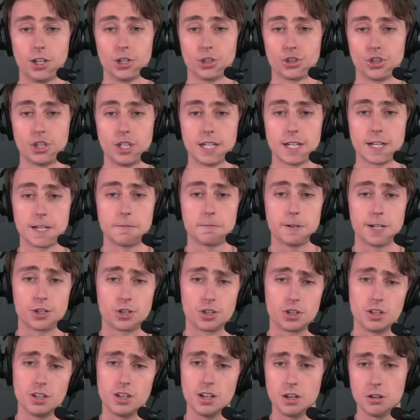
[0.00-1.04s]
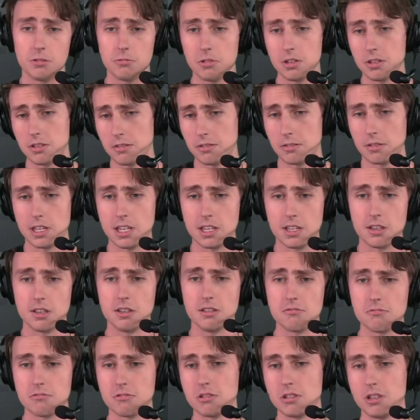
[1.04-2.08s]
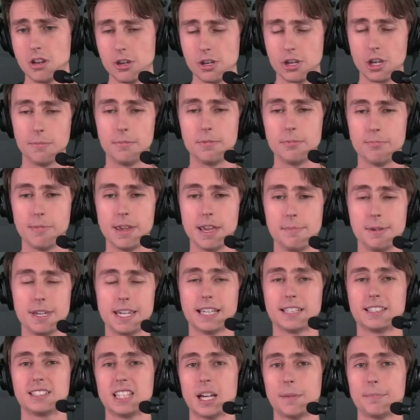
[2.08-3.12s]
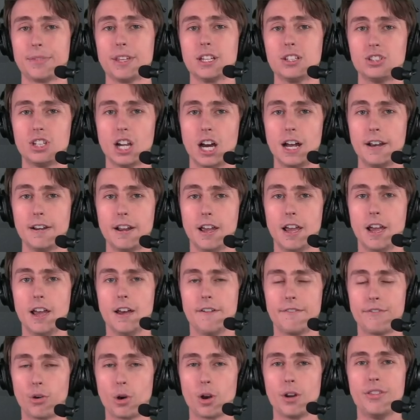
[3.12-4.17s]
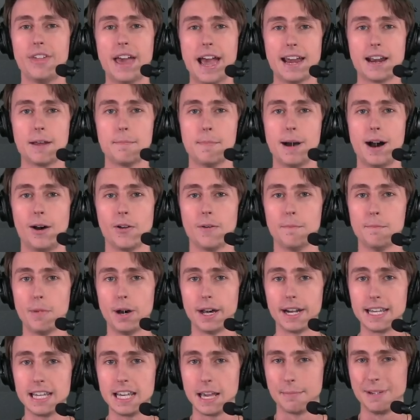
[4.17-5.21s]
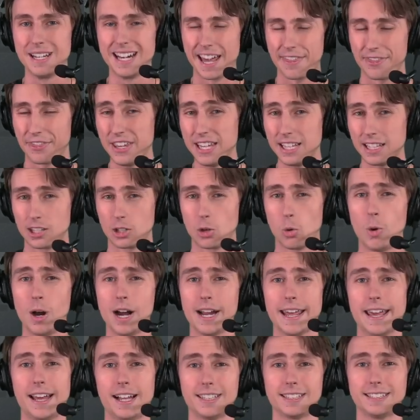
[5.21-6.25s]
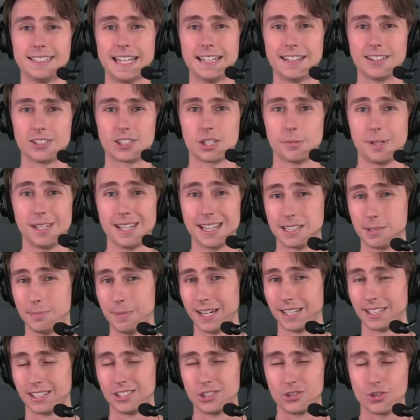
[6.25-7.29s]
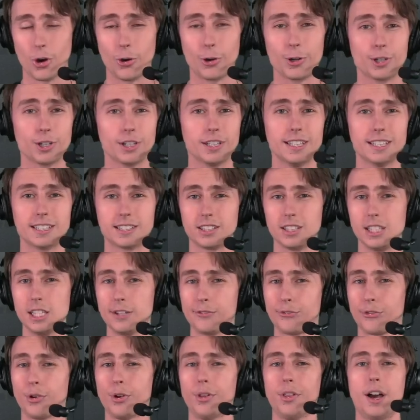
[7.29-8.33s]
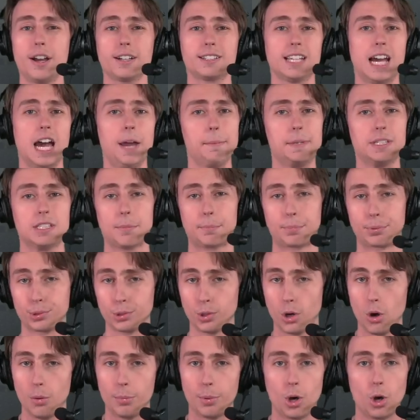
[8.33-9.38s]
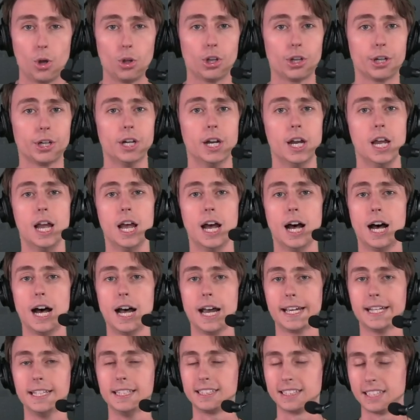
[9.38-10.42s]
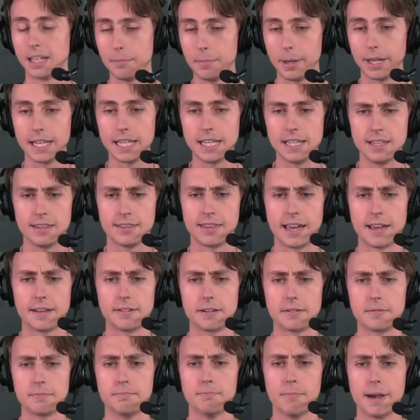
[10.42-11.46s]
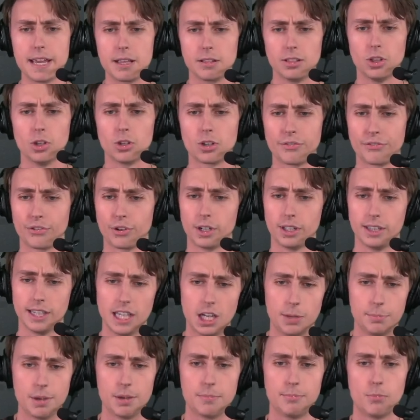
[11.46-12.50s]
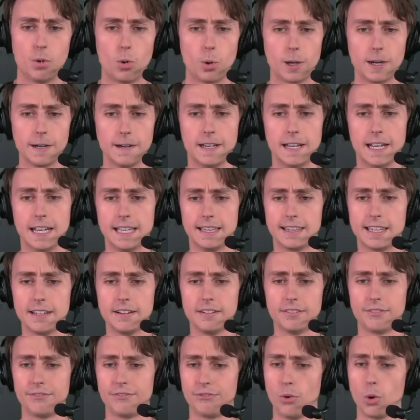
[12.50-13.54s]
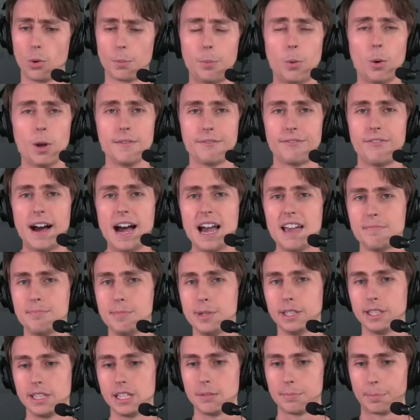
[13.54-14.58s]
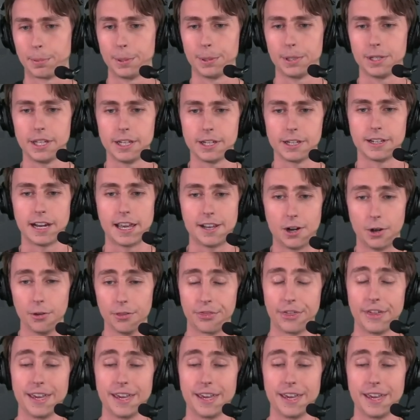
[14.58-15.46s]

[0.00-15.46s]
here, which, you know, is you can maybe get something done for that amount of money. I mean, I think Kwon Alexander, somebody that's been a starter in this league for a long time, he's a Pro Bowler, he's somebody somebody that might look for a little bit more than $4.5 million per year, and I don't